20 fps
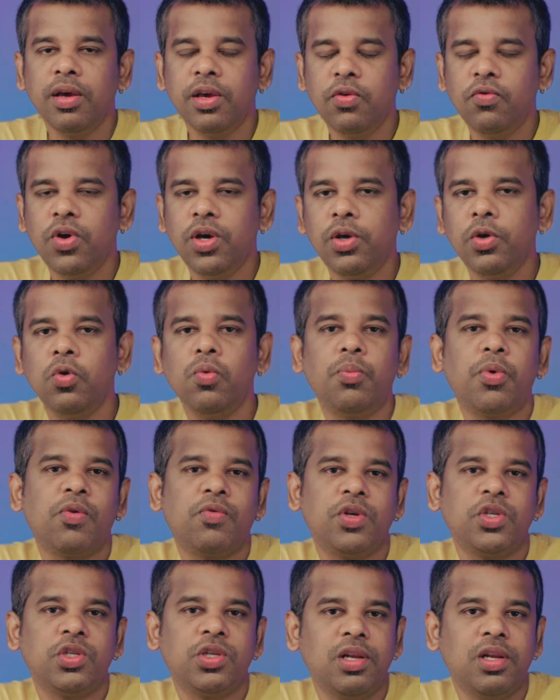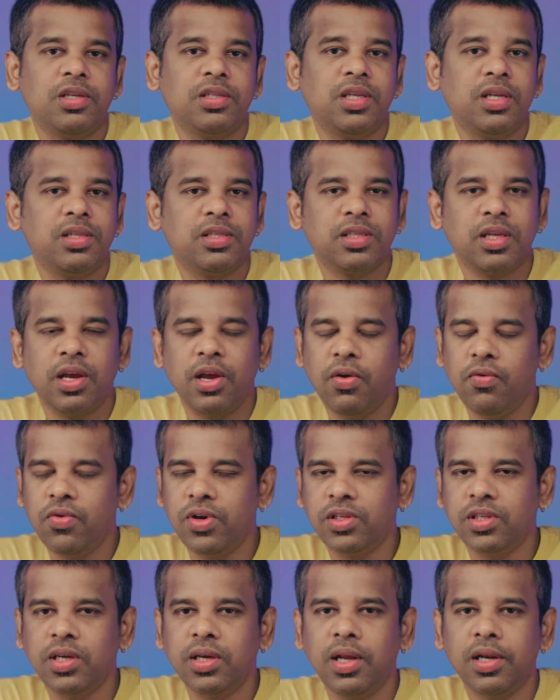giving you professional results
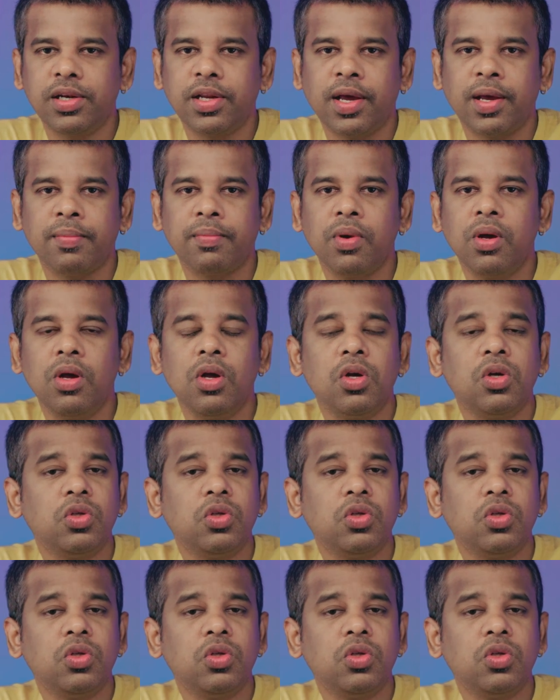every single time.